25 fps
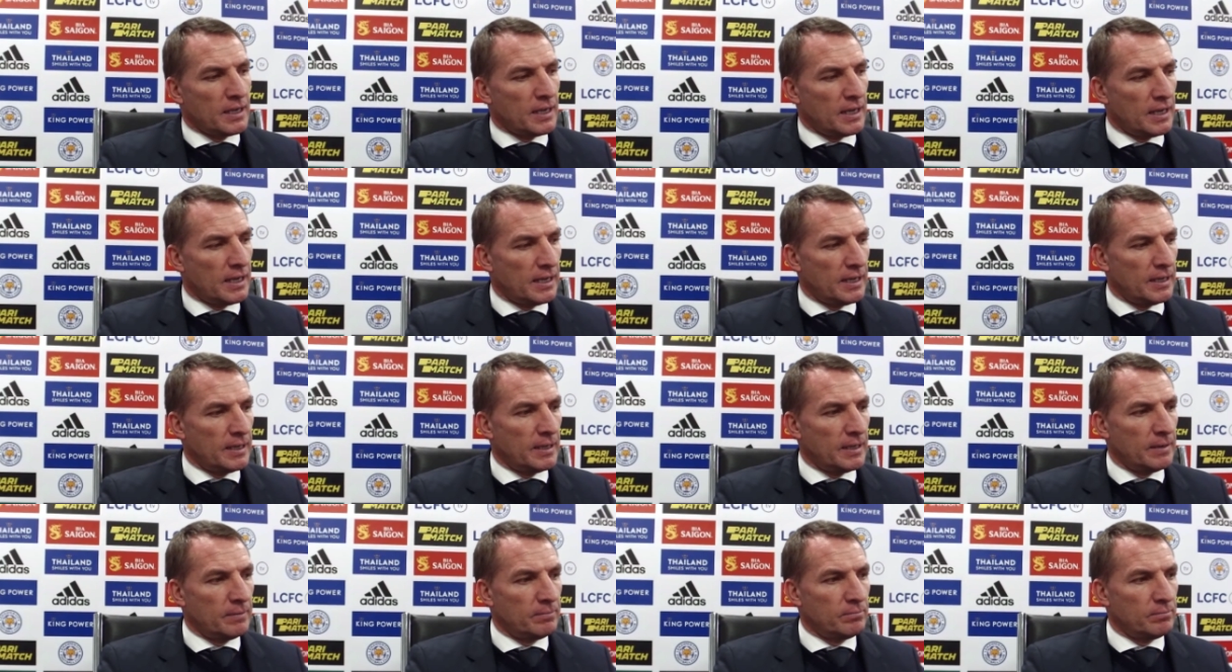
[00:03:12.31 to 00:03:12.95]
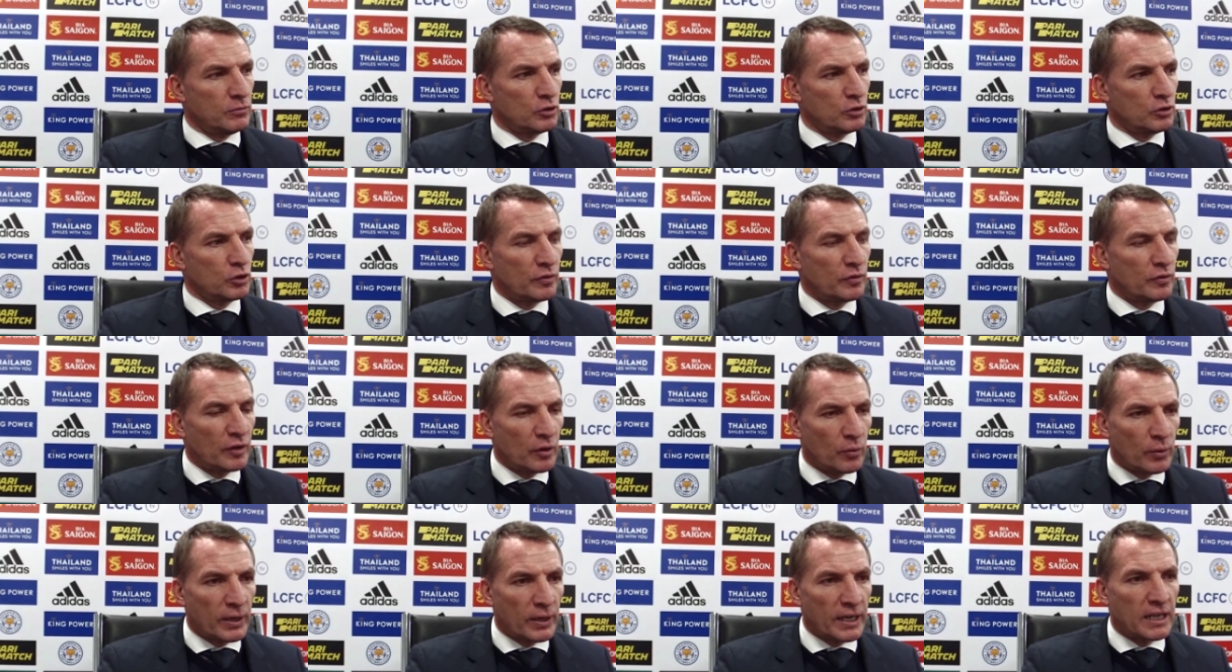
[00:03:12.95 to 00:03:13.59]
Um, so
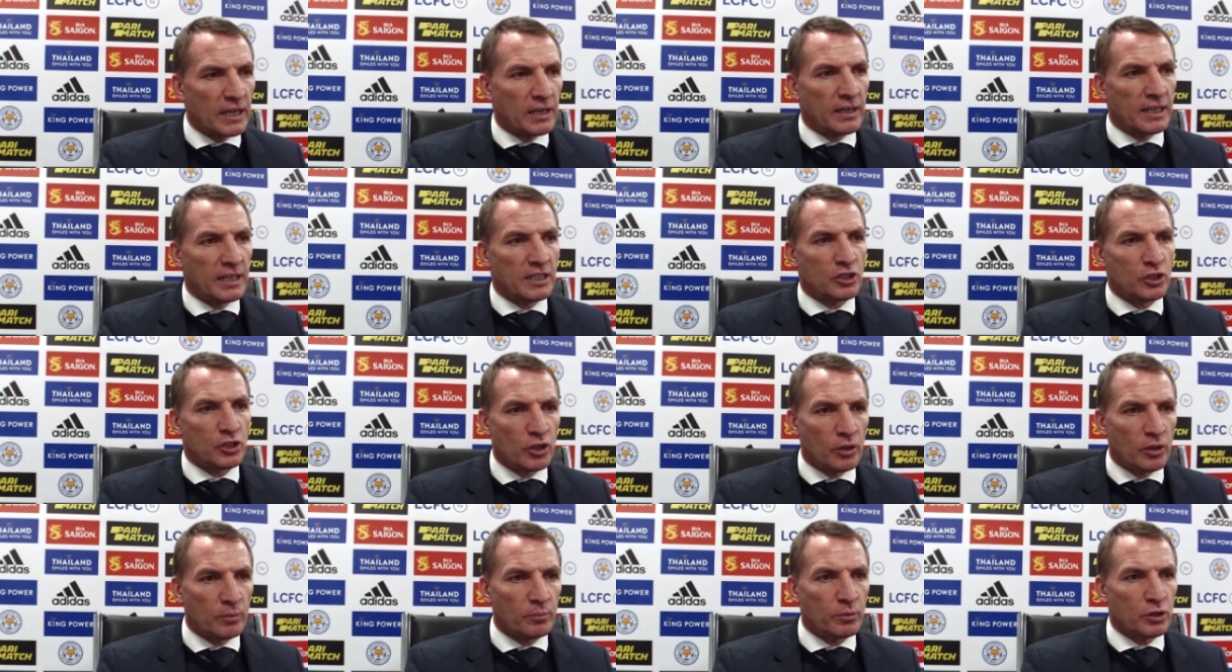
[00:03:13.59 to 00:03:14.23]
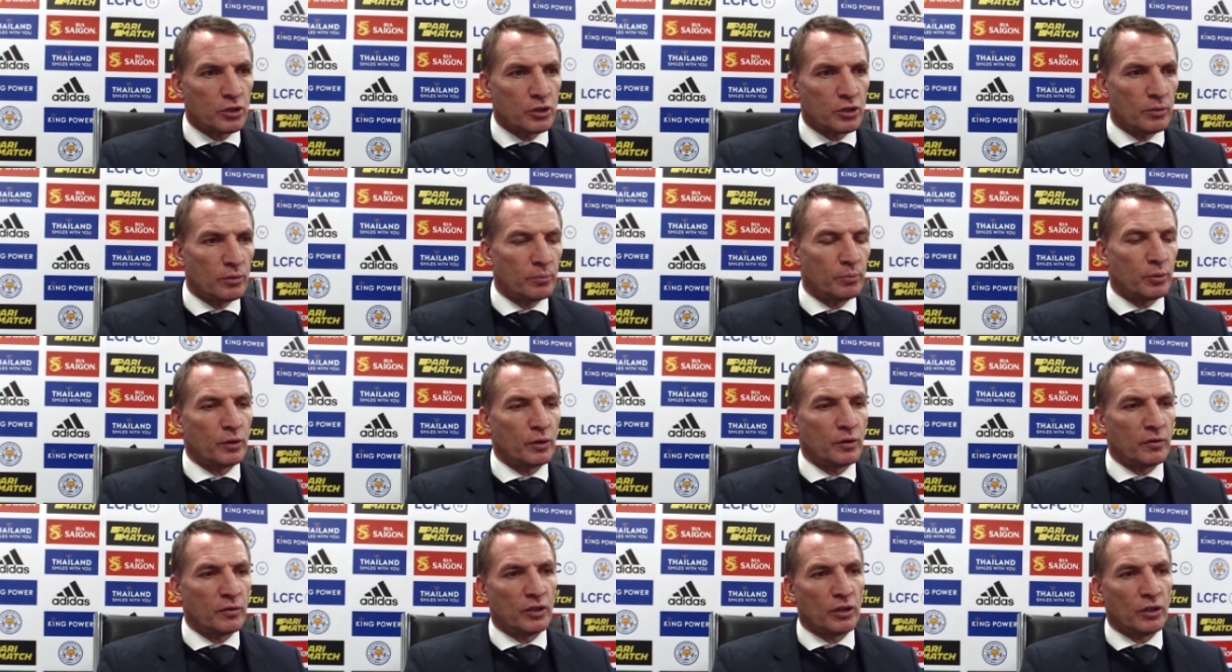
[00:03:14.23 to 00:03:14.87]
for a winger, his numbers are
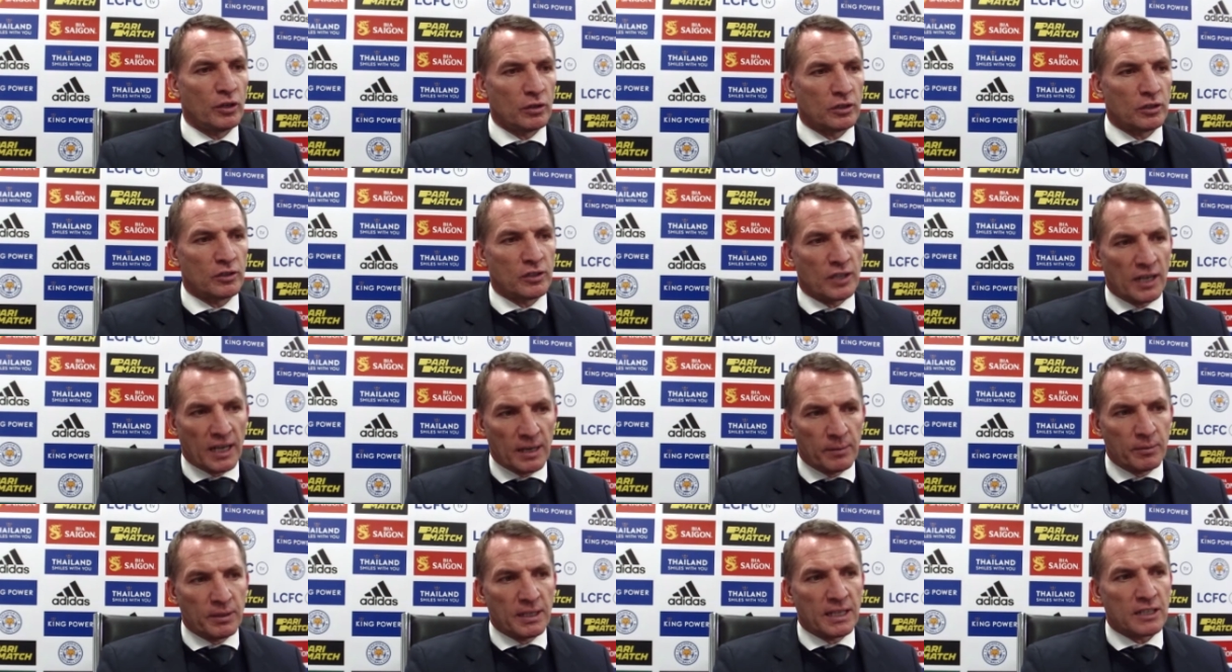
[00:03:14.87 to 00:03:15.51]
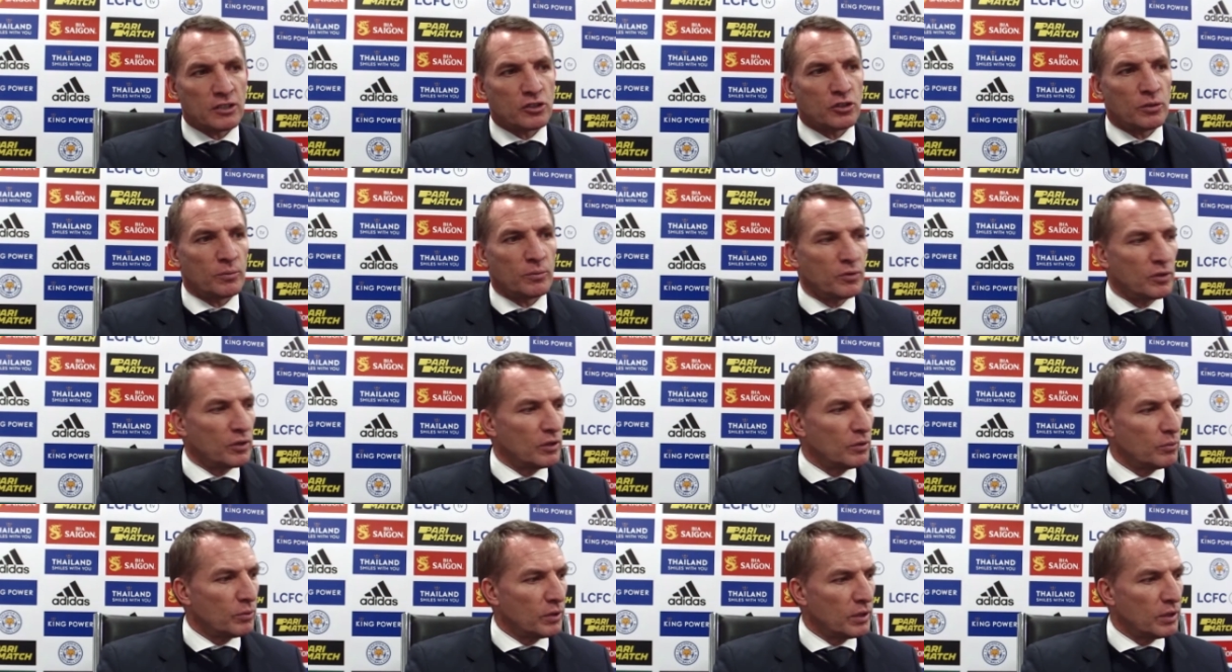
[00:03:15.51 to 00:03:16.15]
improving all the time, and that's something
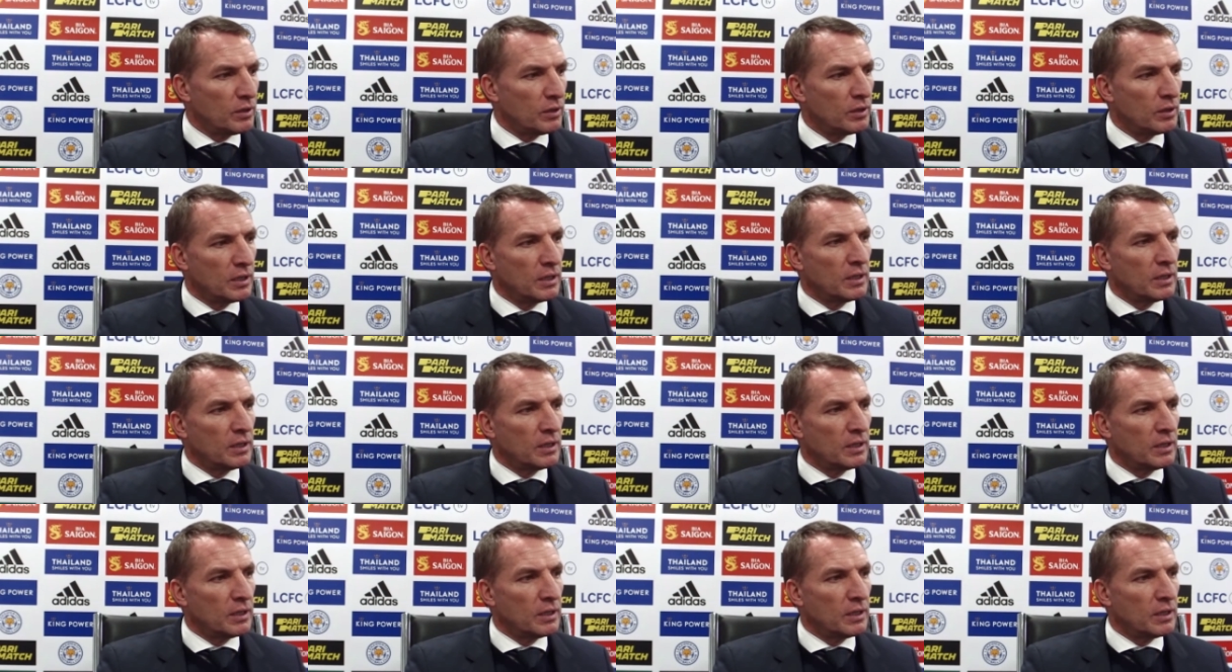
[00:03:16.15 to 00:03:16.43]
that we,